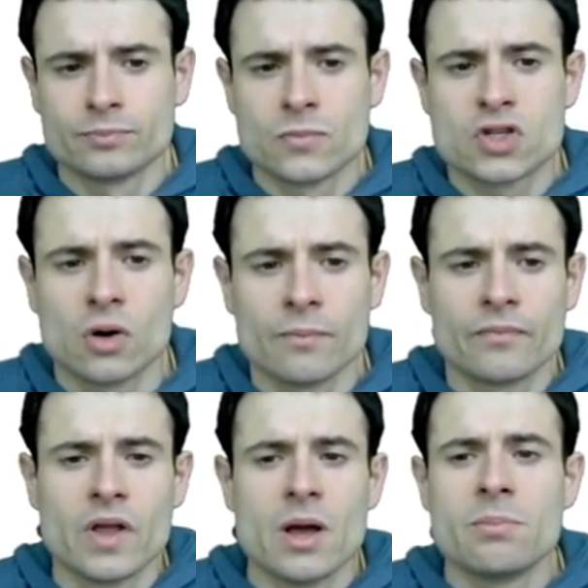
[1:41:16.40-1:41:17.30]
So
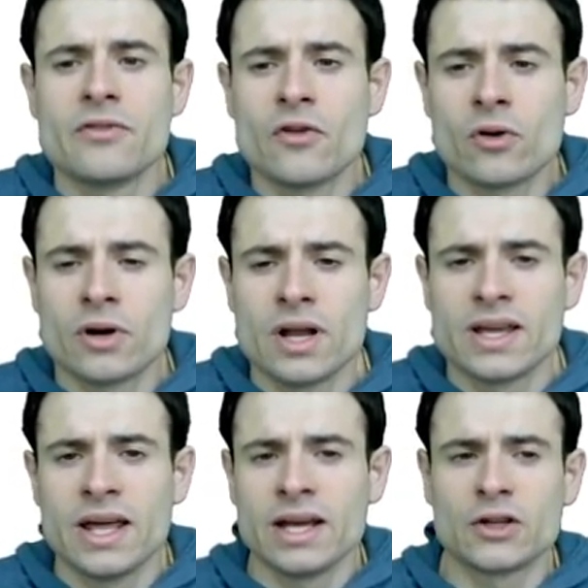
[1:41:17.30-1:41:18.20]
before
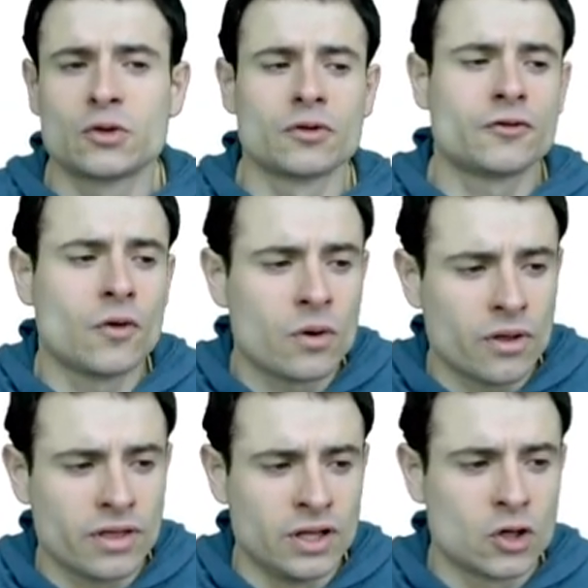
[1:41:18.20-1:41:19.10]
getting into the
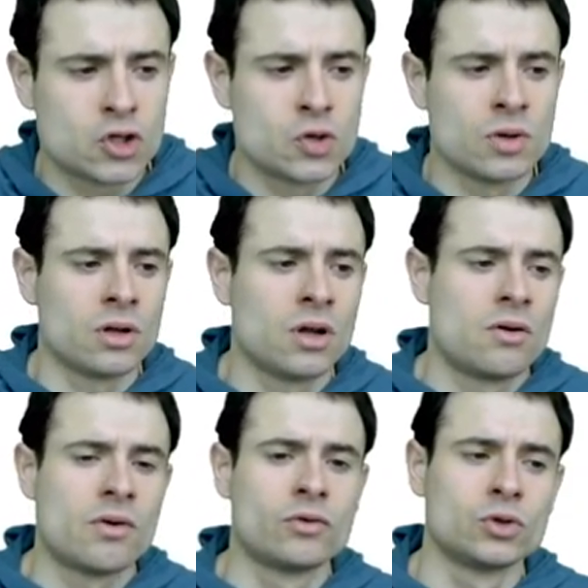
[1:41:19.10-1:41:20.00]
fourth industrial
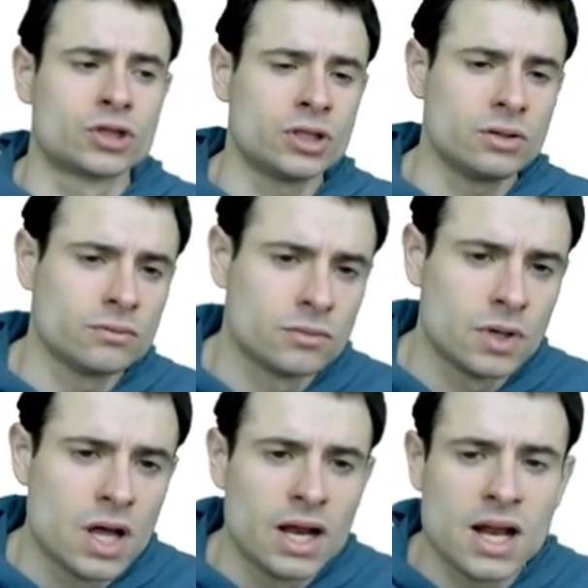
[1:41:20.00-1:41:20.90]
revolution,
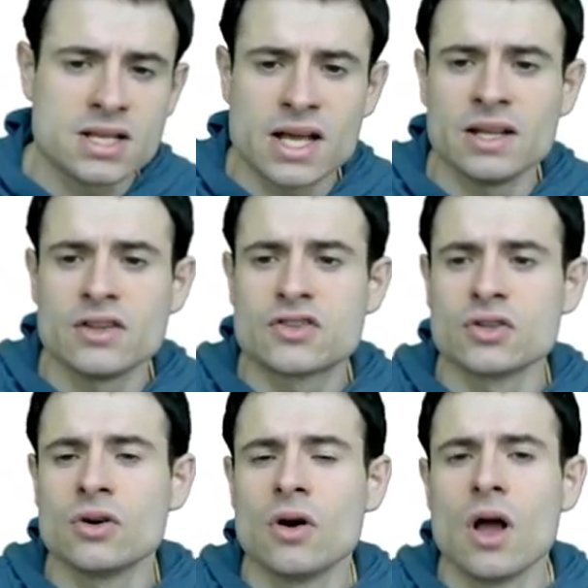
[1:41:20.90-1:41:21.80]
let's get
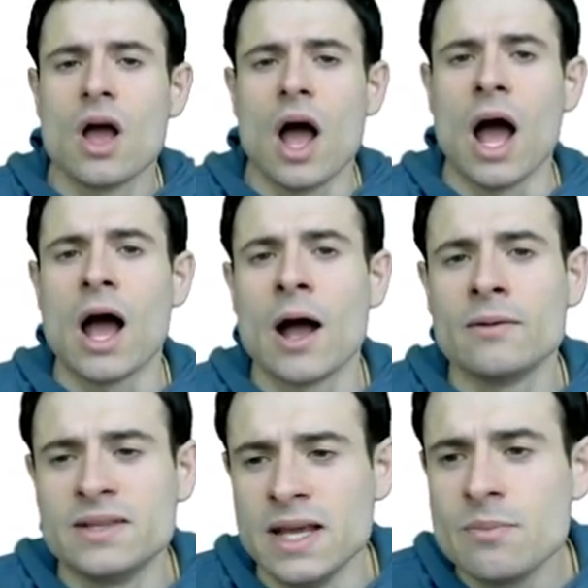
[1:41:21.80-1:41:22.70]
into uh,
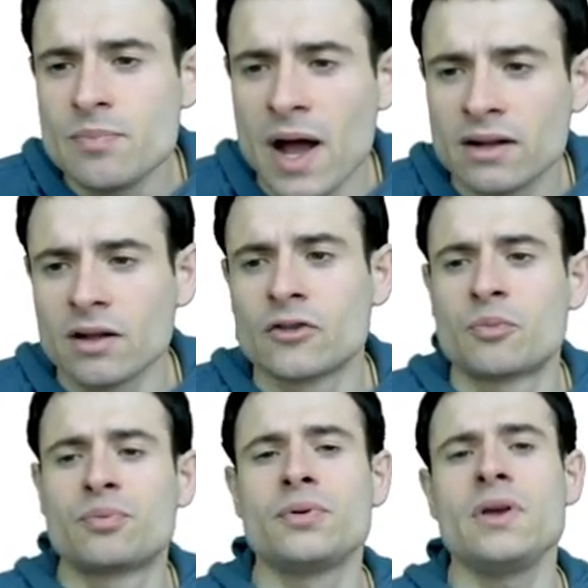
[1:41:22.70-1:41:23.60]
the impact of the
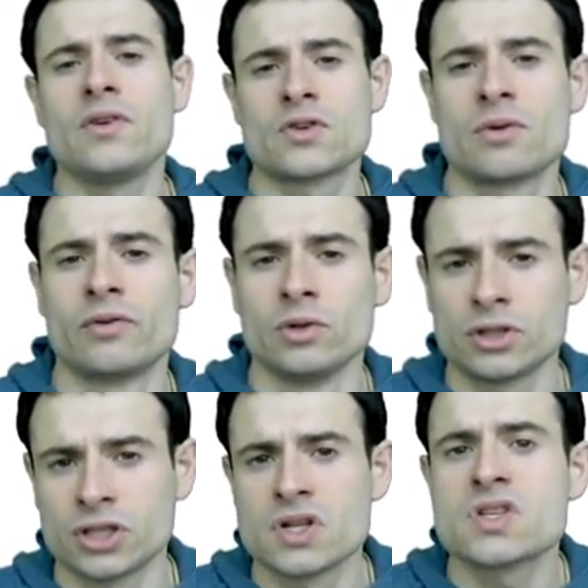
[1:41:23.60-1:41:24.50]
previous
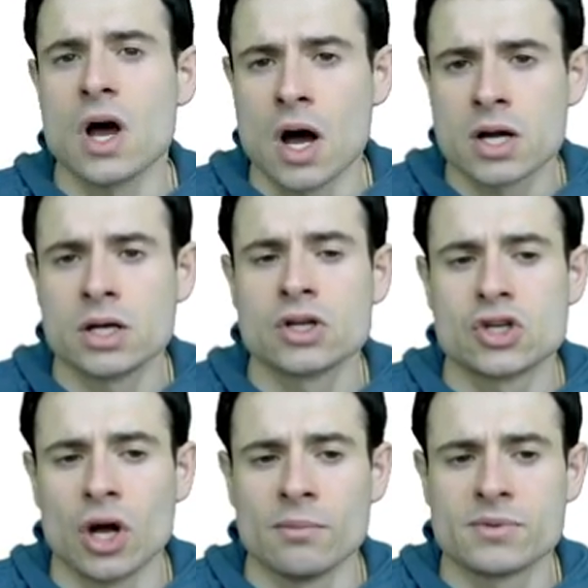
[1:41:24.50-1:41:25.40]
revolutions on
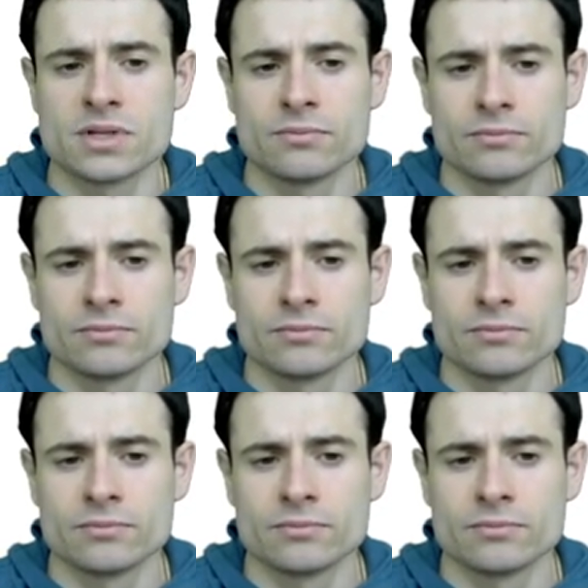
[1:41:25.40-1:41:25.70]
jobs.